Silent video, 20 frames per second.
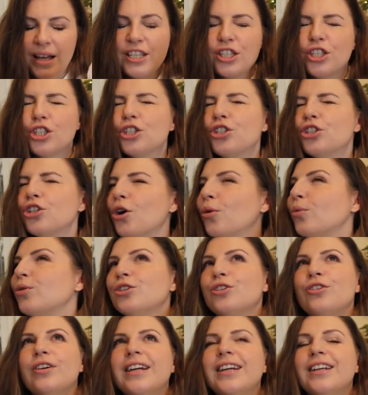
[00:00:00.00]
It's so
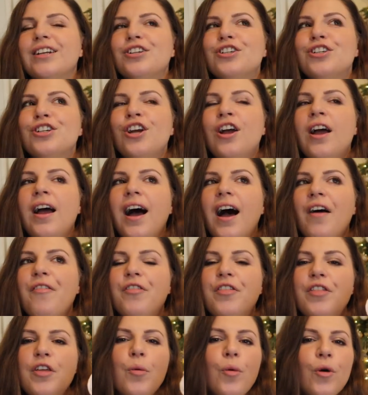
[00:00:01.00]
strange.
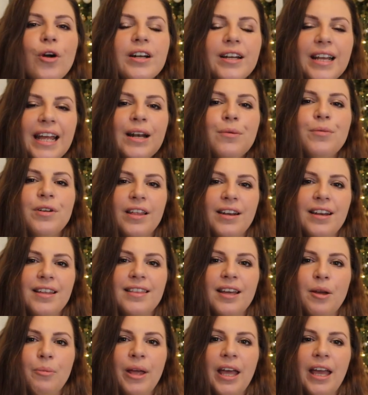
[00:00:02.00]
They weren't in with
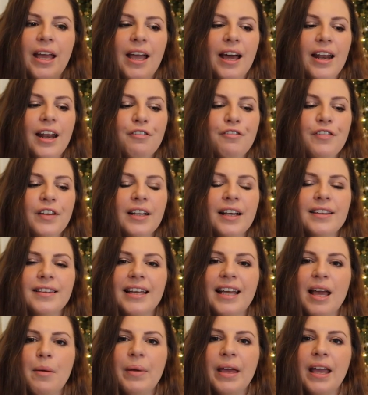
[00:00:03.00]
anything pink and I feel like
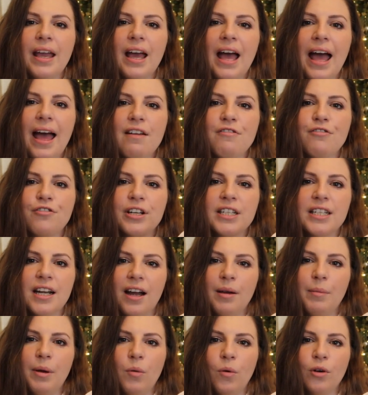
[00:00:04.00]
they get pinker every
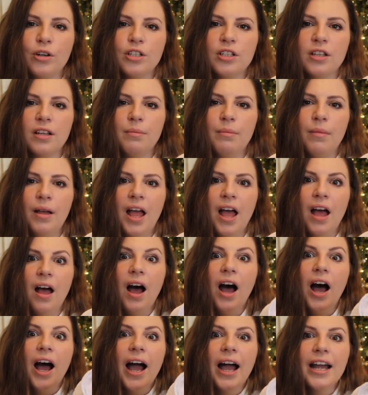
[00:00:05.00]
time I wash them.
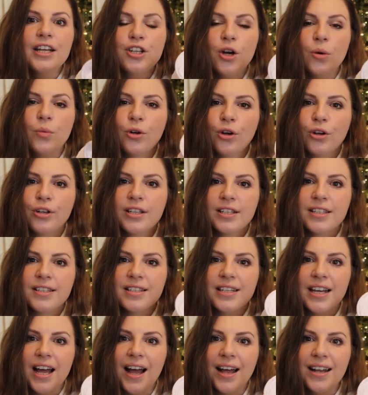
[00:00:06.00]
I don't
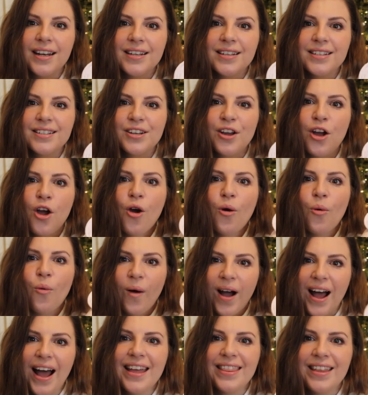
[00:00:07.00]
understand
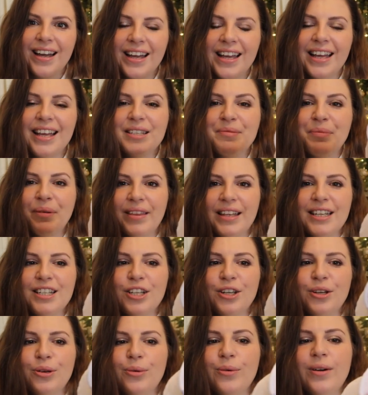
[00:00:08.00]
why that is, but they
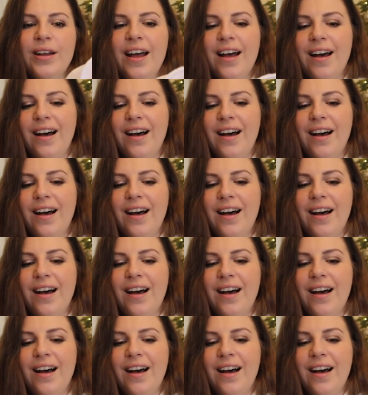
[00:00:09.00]
do.